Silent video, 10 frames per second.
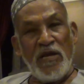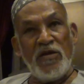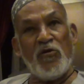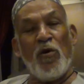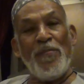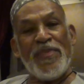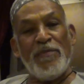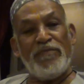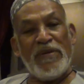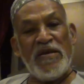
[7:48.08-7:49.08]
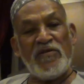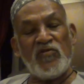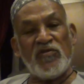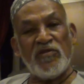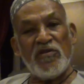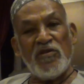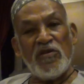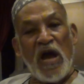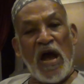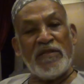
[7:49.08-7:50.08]
He contemplates
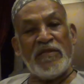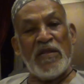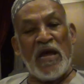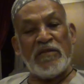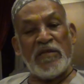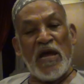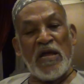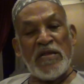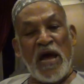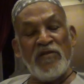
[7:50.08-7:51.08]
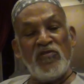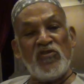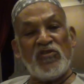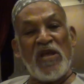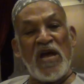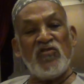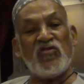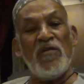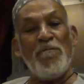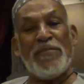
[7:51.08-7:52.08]
and stands
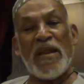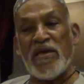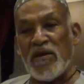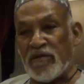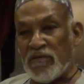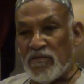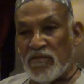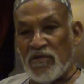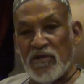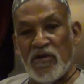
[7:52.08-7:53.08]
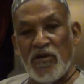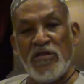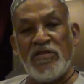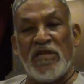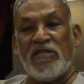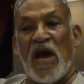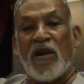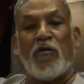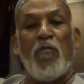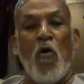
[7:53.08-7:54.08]
in prayer in the
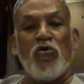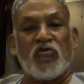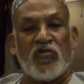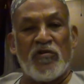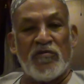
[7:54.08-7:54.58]
dark mosque.